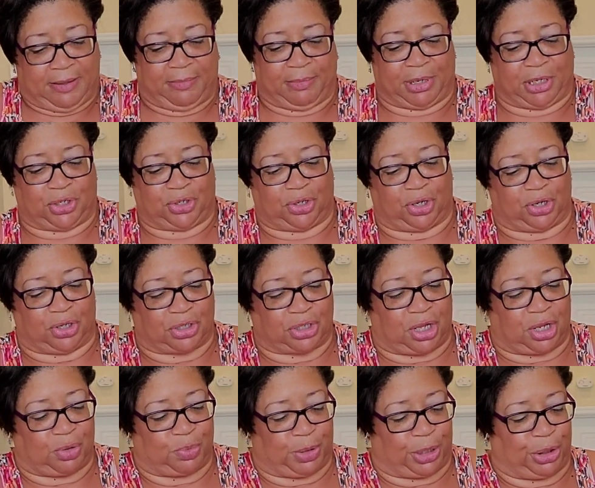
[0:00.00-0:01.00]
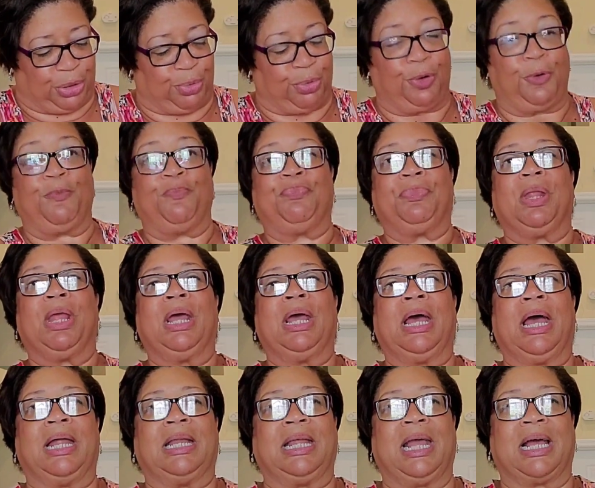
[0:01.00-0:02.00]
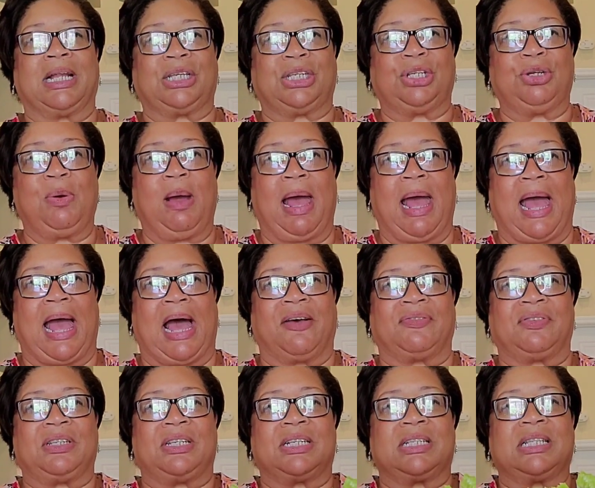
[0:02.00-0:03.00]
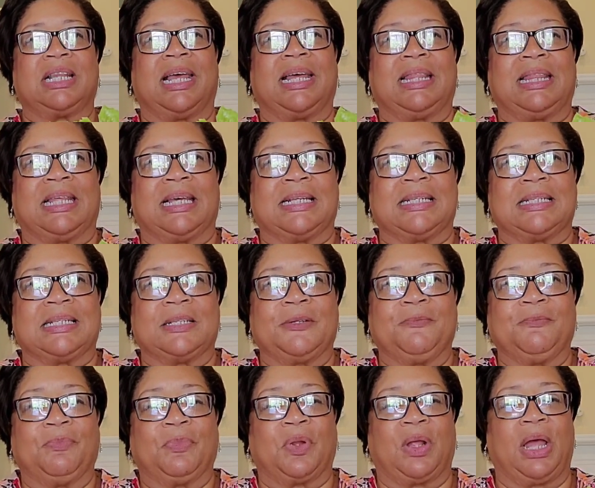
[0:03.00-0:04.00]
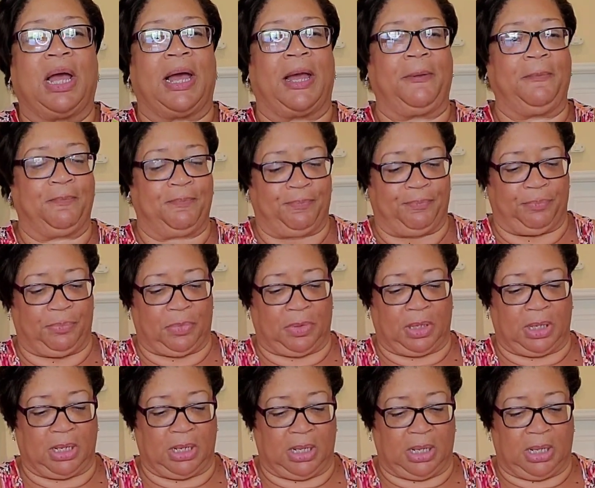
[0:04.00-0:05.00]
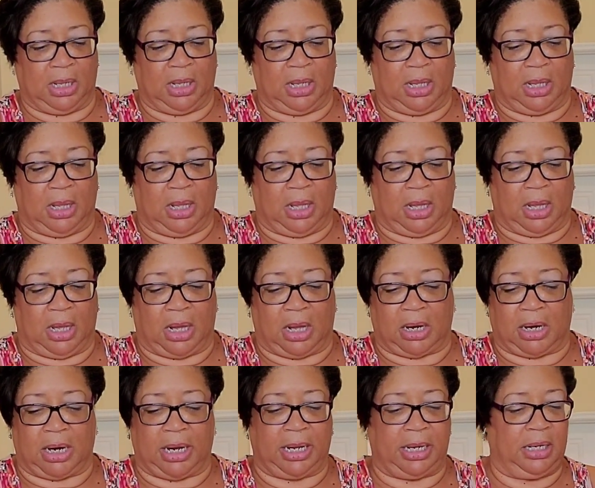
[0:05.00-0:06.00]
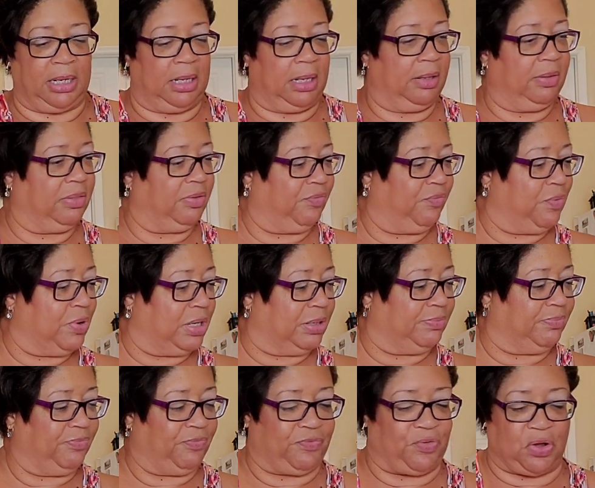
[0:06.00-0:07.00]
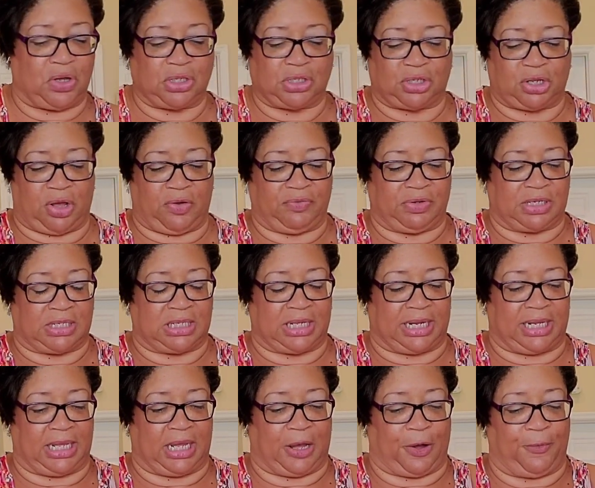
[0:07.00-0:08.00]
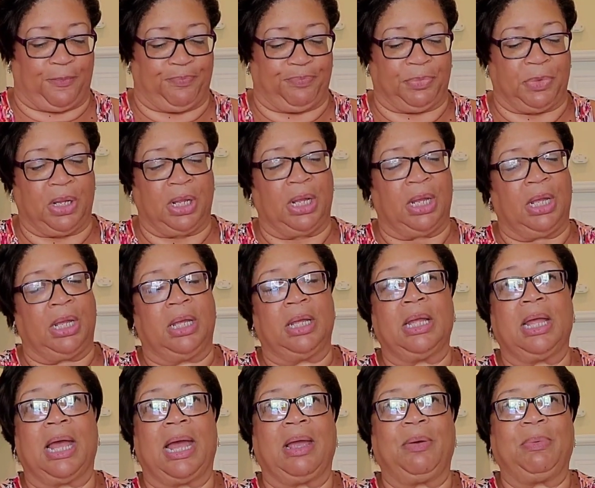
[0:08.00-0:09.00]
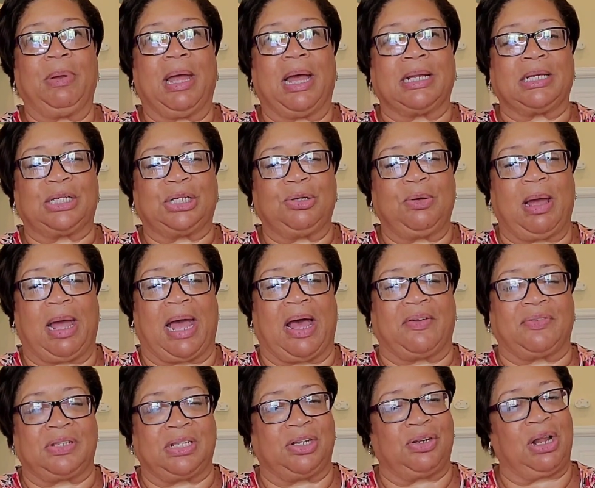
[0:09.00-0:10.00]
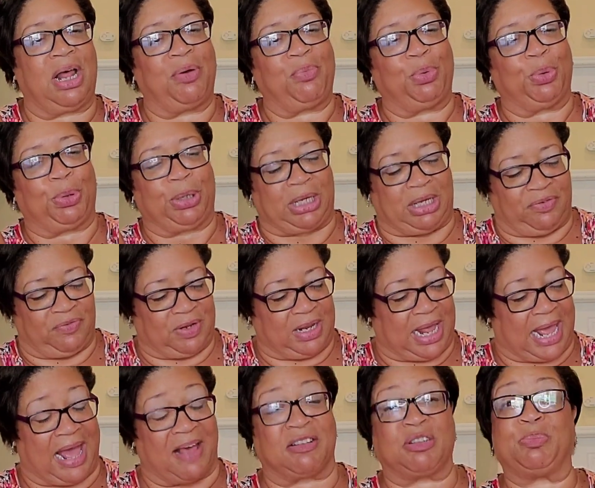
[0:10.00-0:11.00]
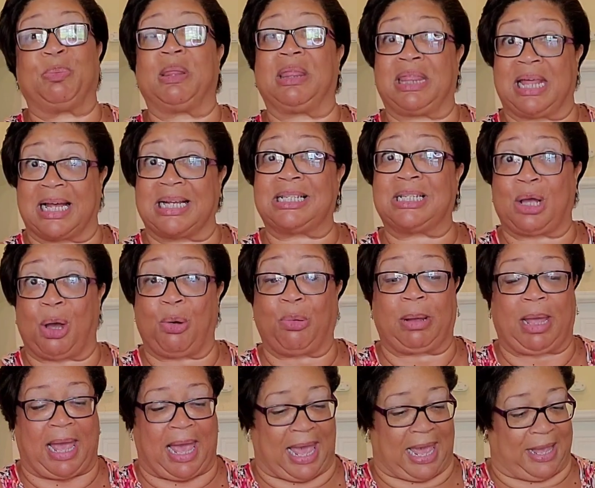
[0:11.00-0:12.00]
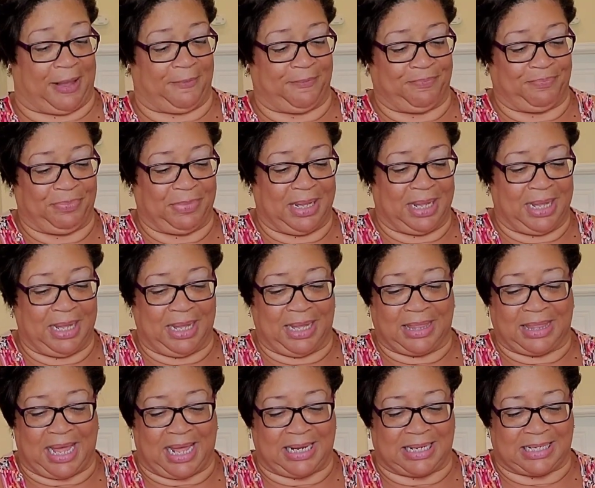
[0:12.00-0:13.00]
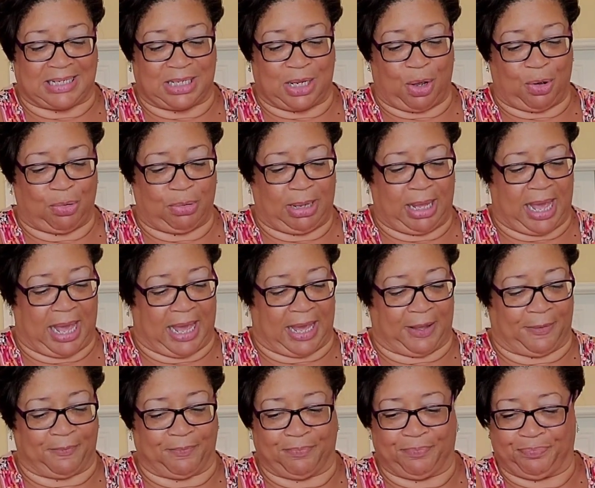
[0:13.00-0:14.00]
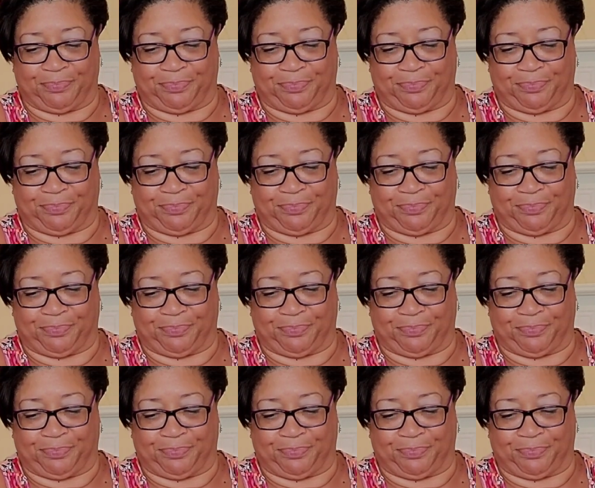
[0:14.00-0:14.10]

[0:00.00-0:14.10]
make sure it goes all the way through. And you got 2 halves, just like this. Okay, all right, if one falls off, just let it go. Okay, we got 2 halves, and they're not real even halves, but that's okay. That is okay.